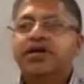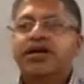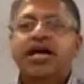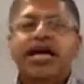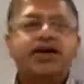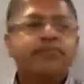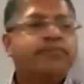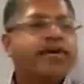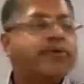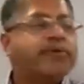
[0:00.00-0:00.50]

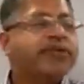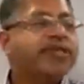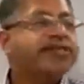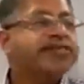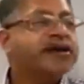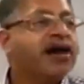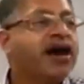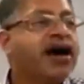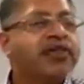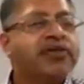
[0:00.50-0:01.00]
And maybe there's
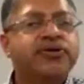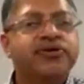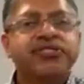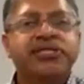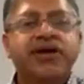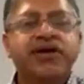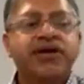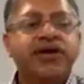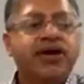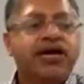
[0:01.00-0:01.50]
others
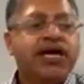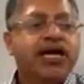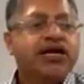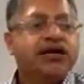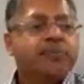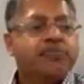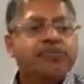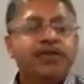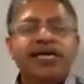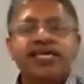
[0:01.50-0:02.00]
that are in a
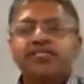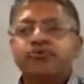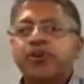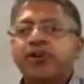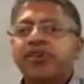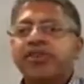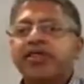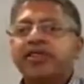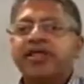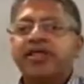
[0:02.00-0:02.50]
place where
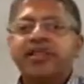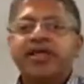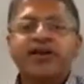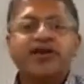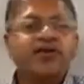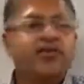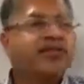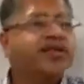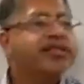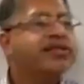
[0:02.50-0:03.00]
they
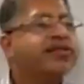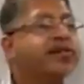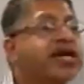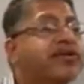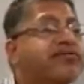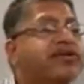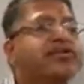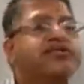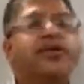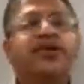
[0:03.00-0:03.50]
don't think they'll
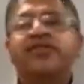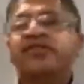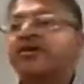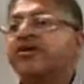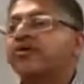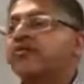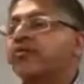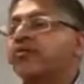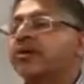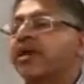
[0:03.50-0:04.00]
ever do anything
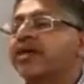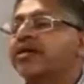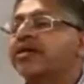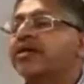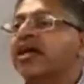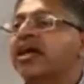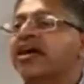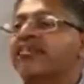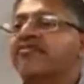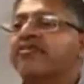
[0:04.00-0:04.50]
great in
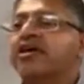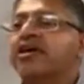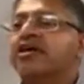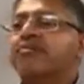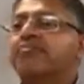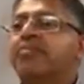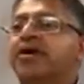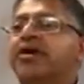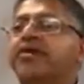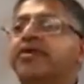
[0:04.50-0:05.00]
life.
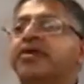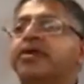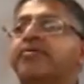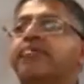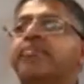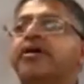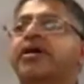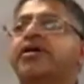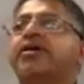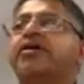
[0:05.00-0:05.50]
But
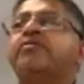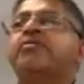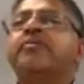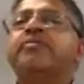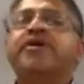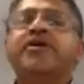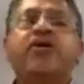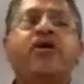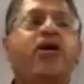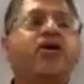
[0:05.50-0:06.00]
you may
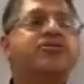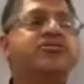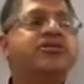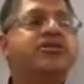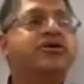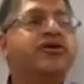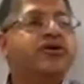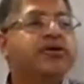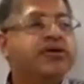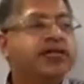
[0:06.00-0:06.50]
be called to
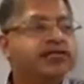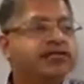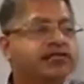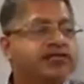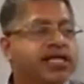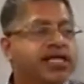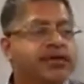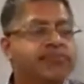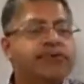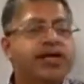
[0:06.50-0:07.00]
go to
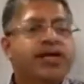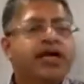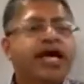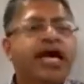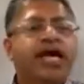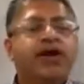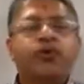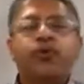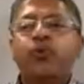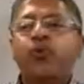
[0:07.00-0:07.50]
them
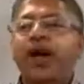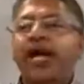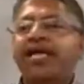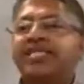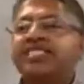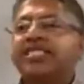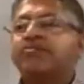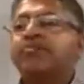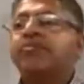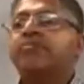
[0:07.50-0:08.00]
and
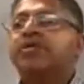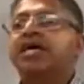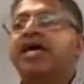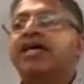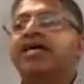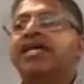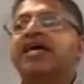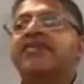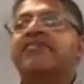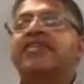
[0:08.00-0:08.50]
raise them up
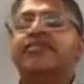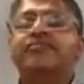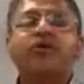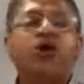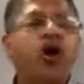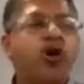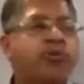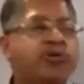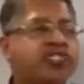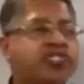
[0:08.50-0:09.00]
and give them
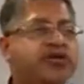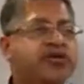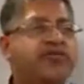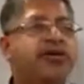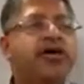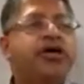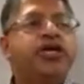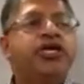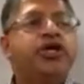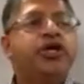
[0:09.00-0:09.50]
hope and show them
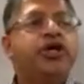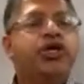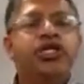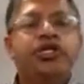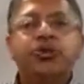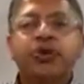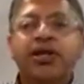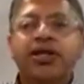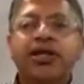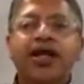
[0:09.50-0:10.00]
you can
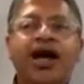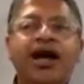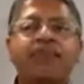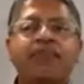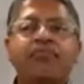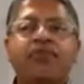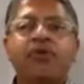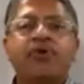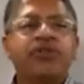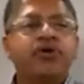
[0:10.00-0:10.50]
do a lot
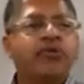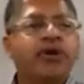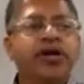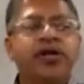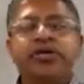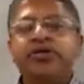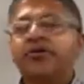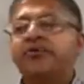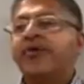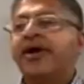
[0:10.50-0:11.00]
more than what you're
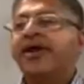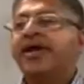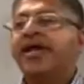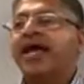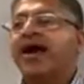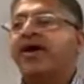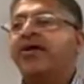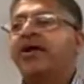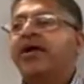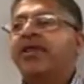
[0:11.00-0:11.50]
doing right
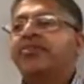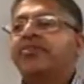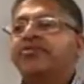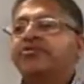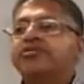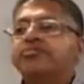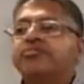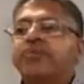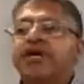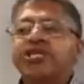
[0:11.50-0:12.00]
now.
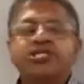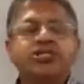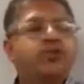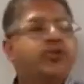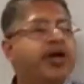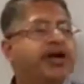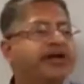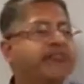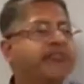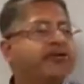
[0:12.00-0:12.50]
There's much
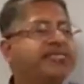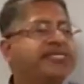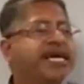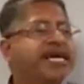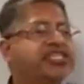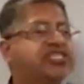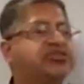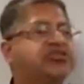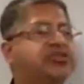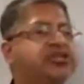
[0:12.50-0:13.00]
greater
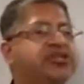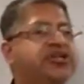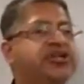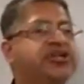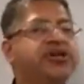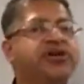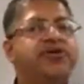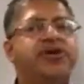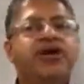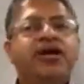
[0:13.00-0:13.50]
potential in
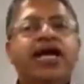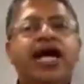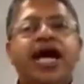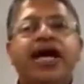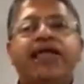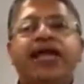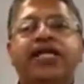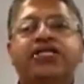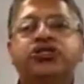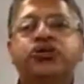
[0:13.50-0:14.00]
you.
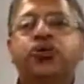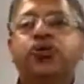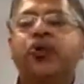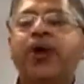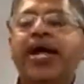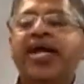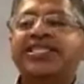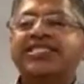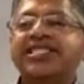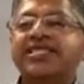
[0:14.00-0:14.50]
And to
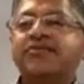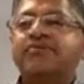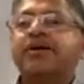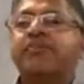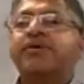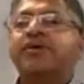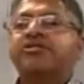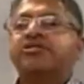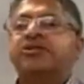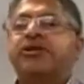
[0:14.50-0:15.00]
raise them
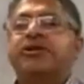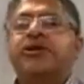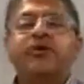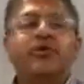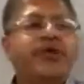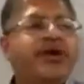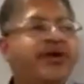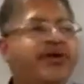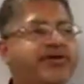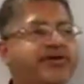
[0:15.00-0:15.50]
up into
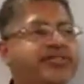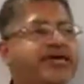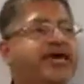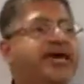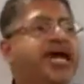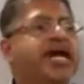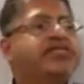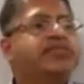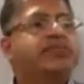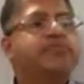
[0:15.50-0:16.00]
careers
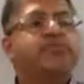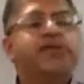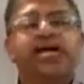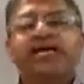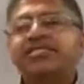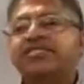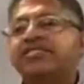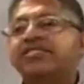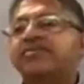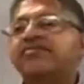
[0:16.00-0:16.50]
and to
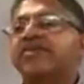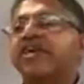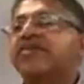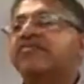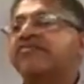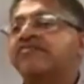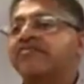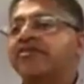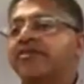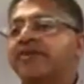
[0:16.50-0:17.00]
places of
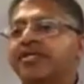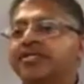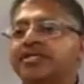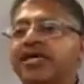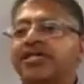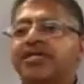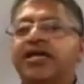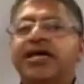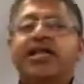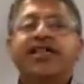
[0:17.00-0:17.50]
influence
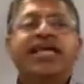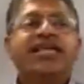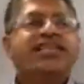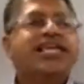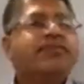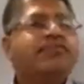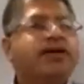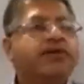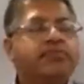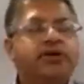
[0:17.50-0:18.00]
and that
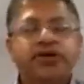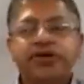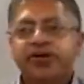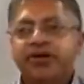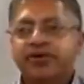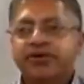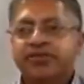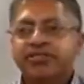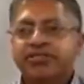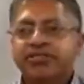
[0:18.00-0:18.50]
they may be
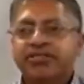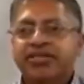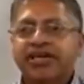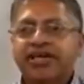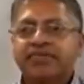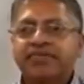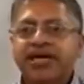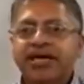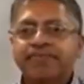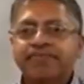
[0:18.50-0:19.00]
used.
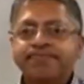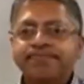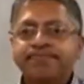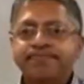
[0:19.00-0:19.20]
Amen?